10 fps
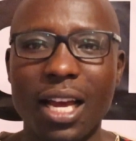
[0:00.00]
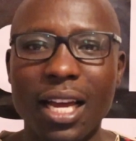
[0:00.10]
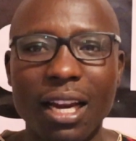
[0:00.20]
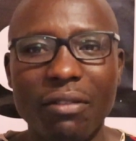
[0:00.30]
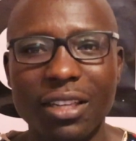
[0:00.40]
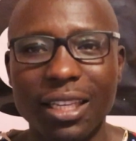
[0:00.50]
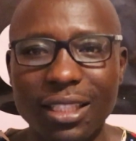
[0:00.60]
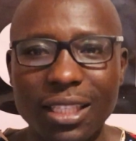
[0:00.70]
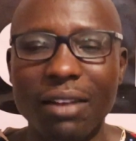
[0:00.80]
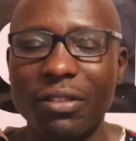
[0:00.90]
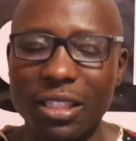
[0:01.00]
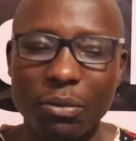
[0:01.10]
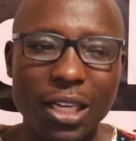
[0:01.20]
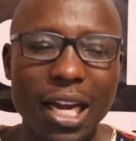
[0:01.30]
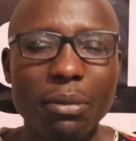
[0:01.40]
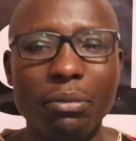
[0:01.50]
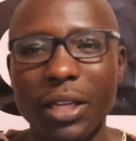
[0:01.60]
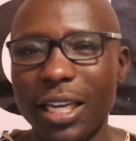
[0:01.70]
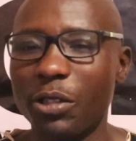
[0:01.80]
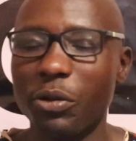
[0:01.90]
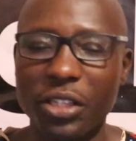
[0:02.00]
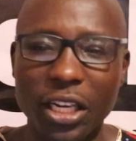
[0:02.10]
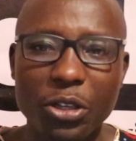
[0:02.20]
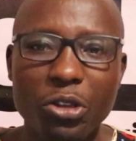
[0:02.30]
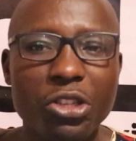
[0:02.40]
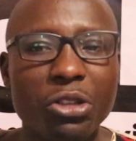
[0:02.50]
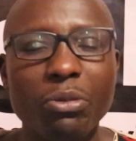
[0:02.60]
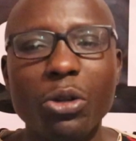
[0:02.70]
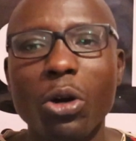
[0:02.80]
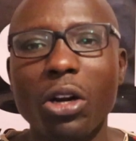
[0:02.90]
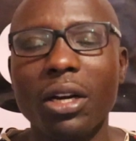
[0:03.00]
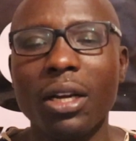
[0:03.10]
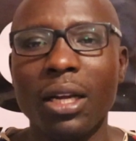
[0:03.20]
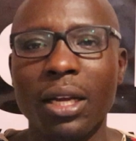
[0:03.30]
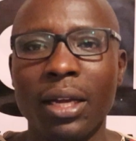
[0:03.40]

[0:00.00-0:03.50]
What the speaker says: And after some time, the case was taken to tribunal